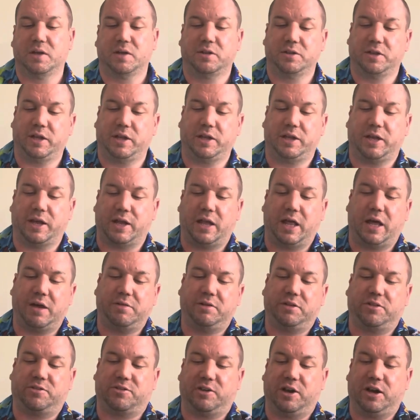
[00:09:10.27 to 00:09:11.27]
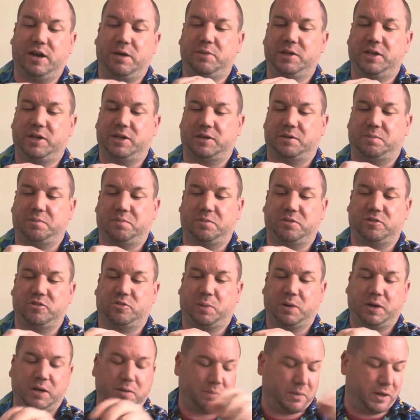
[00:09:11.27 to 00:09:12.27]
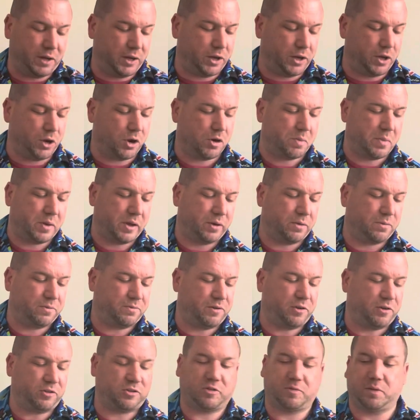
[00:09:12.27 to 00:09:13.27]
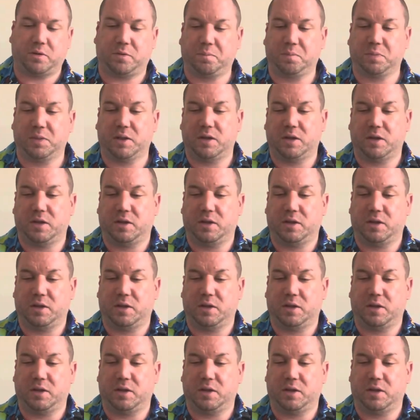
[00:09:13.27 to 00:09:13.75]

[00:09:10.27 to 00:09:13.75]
Didn't get there in time, did I? Despite being the owner of my own festival,